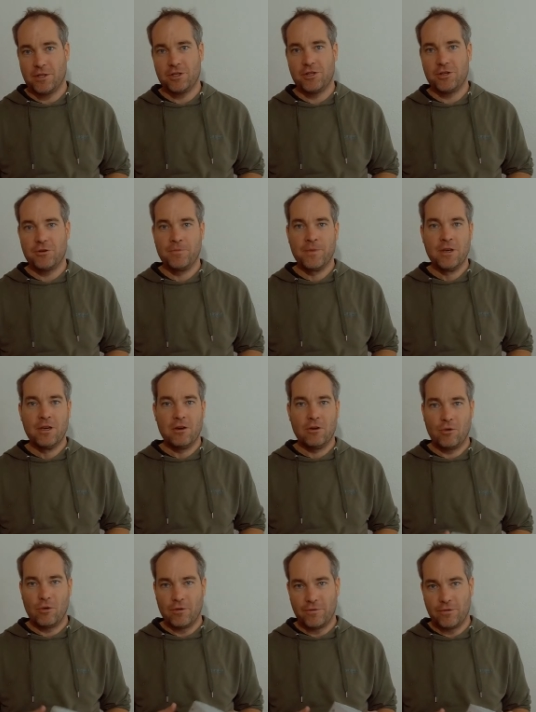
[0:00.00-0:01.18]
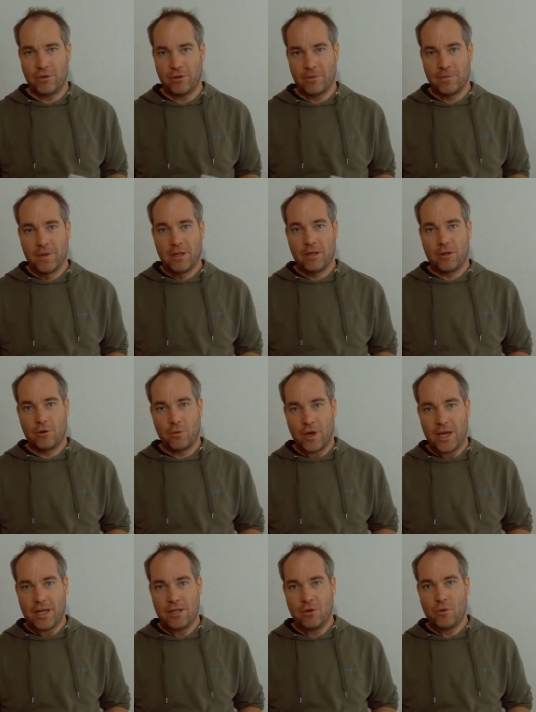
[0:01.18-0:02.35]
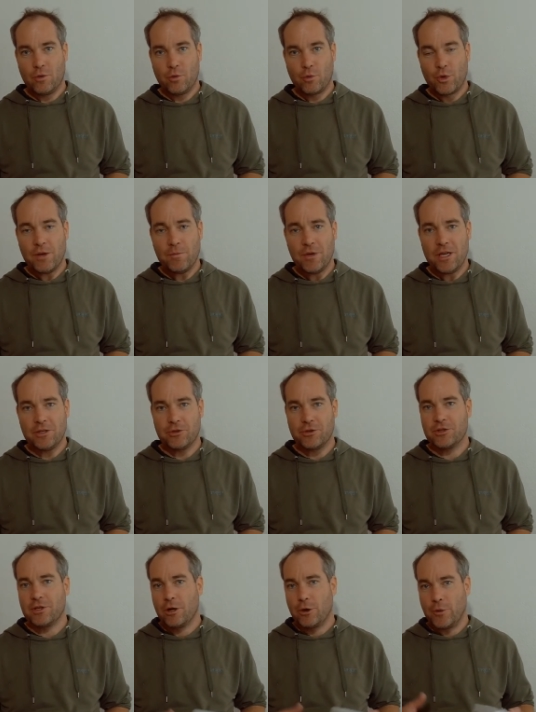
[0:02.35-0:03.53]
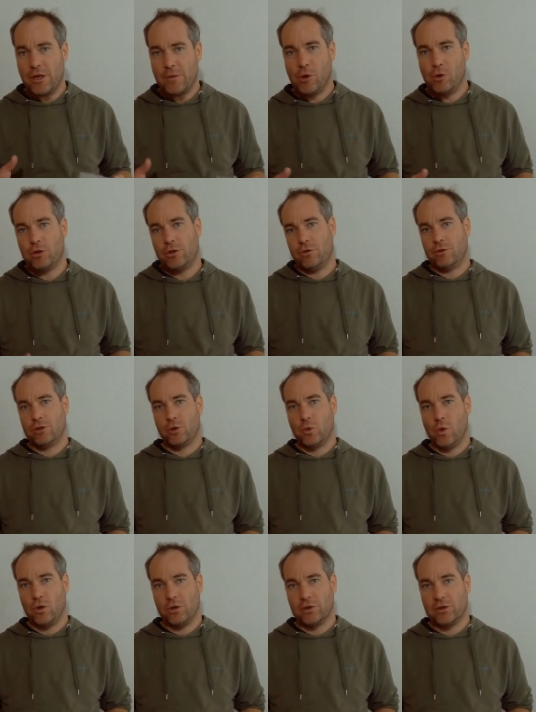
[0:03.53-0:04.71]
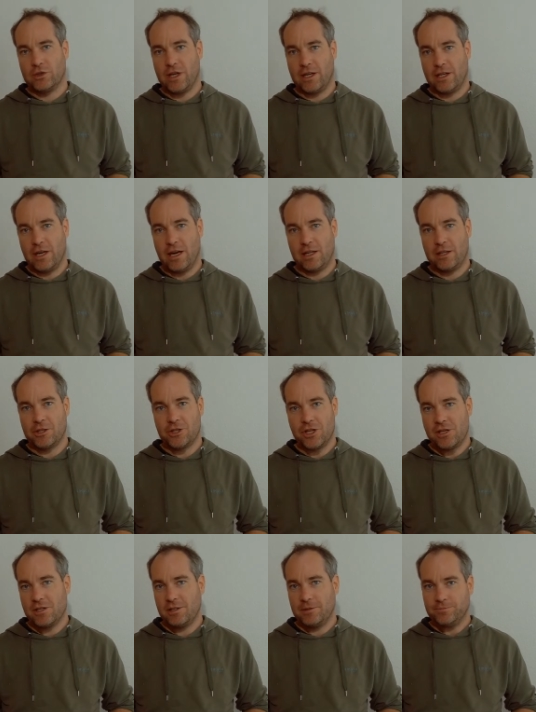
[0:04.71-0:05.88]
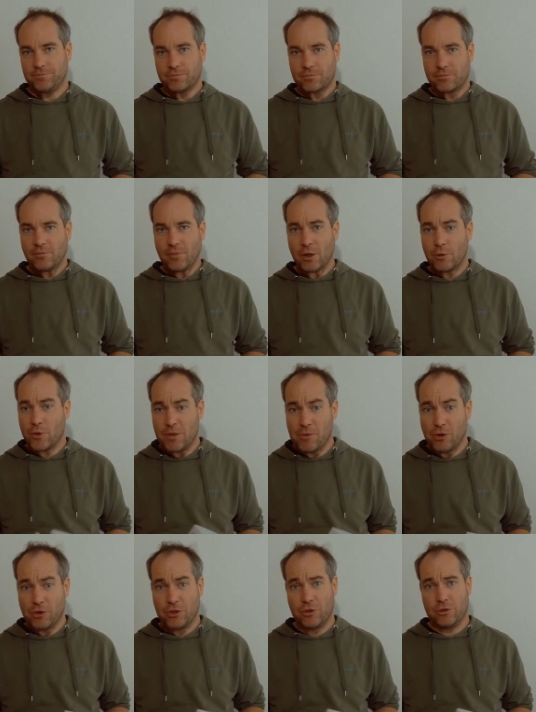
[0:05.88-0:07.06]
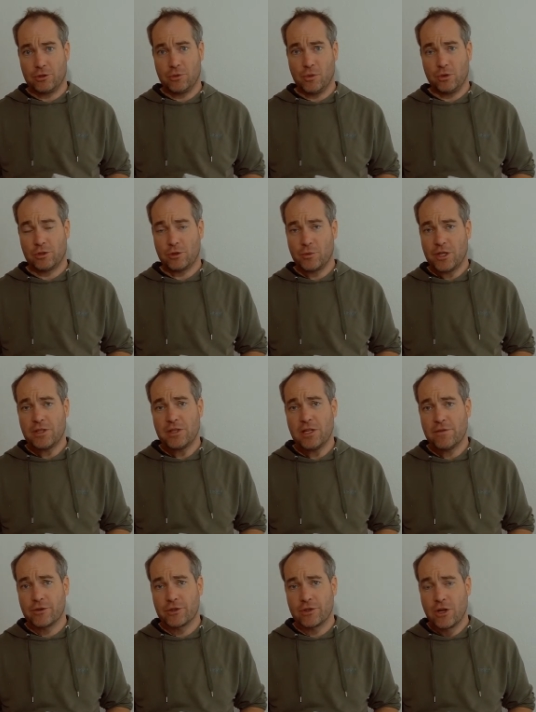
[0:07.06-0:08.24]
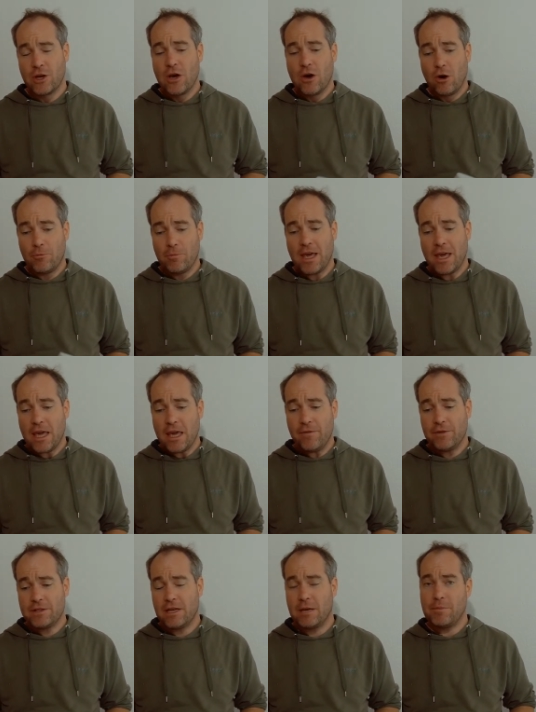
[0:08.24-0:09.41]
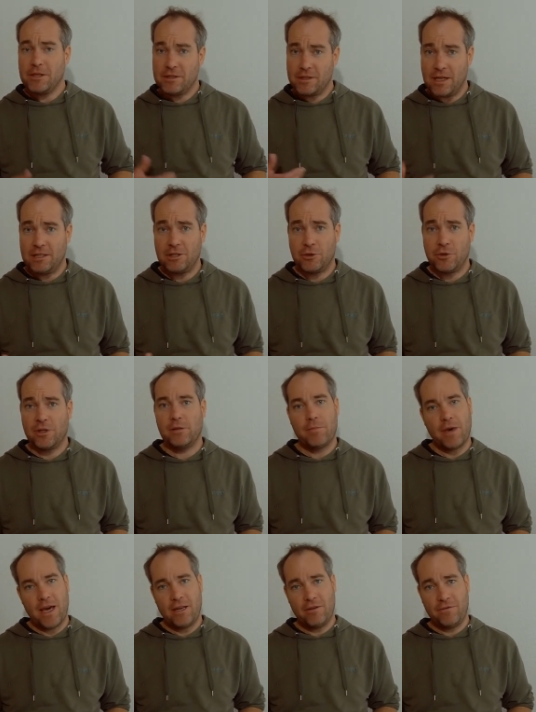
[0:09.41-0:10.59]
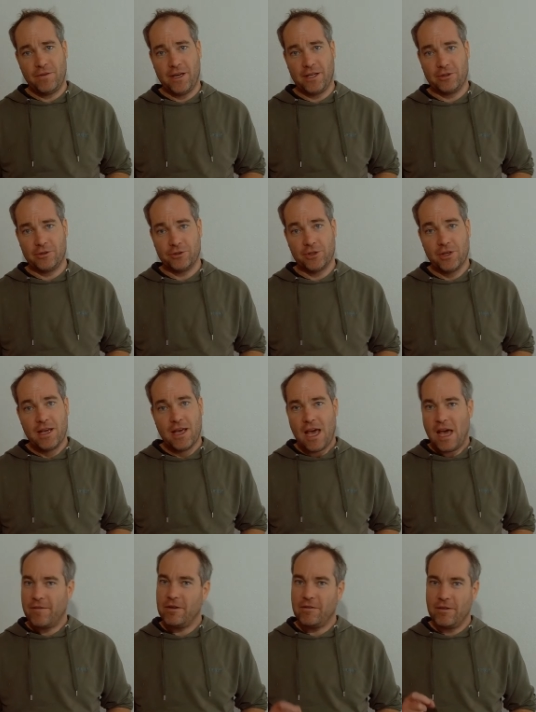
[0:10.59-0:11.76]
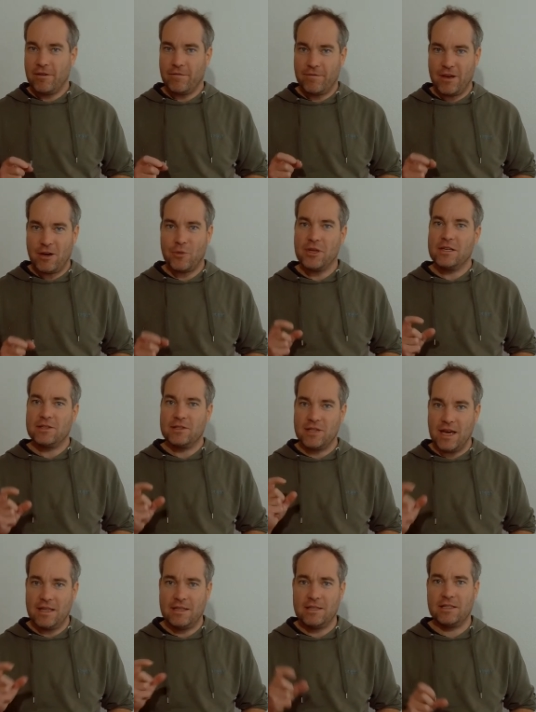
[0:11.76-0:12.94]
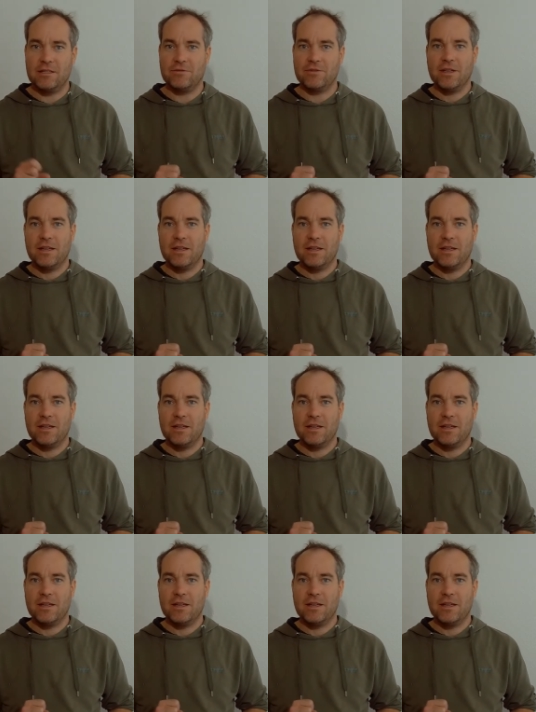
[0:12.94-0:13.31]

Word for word: issue, or for radio repeaters, remote-controlled technologies, remote-controlled receivers, or maybe even some industrial manufacturers having very sensitive